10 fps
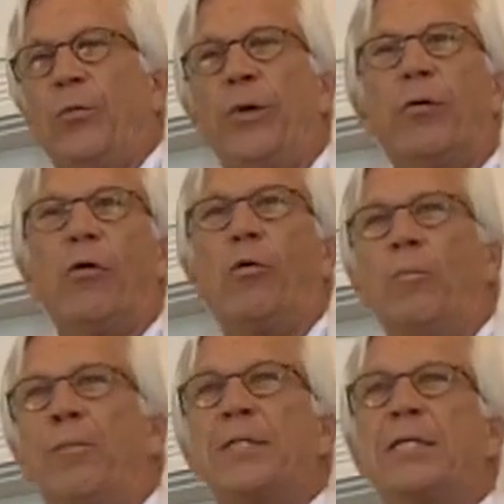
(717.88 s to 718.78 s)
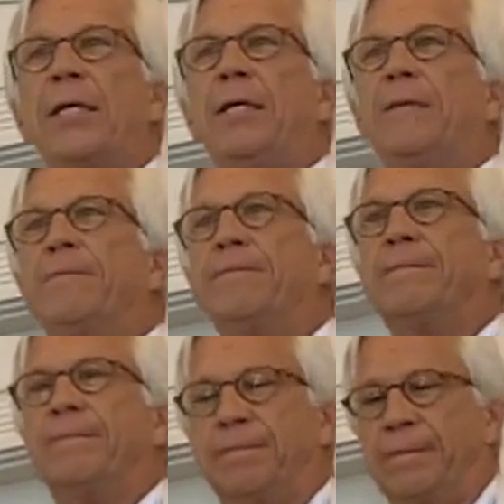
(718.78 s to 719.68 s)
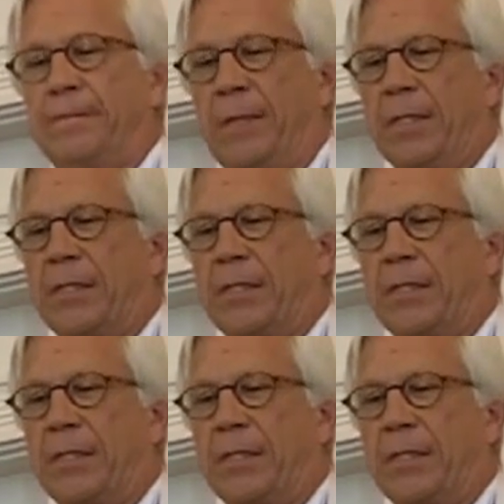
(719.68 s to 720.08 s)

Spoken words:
We grow busy and